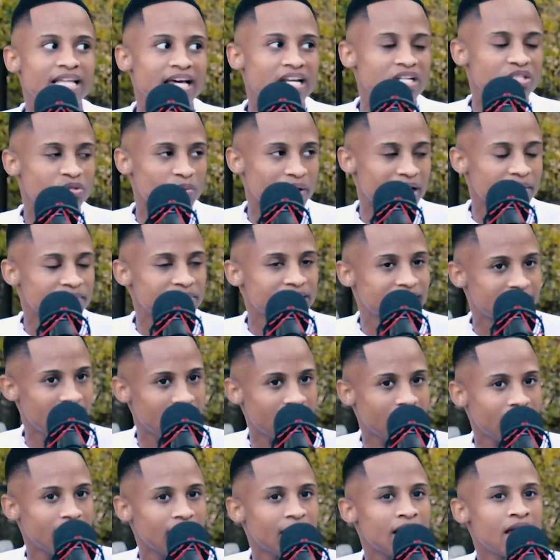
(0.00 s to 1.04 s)
That is what I'm
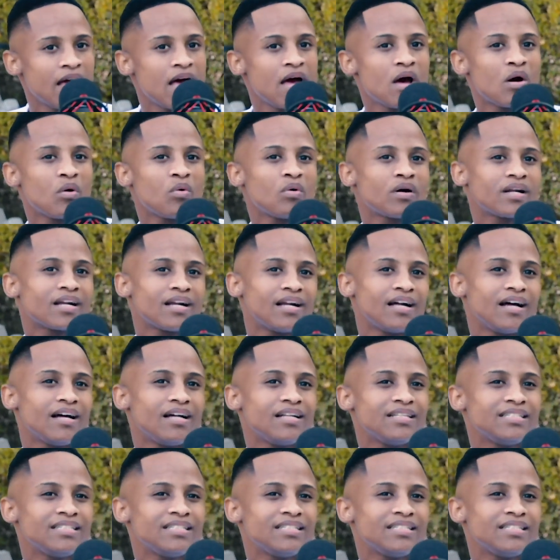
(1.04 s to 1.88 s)
saying. What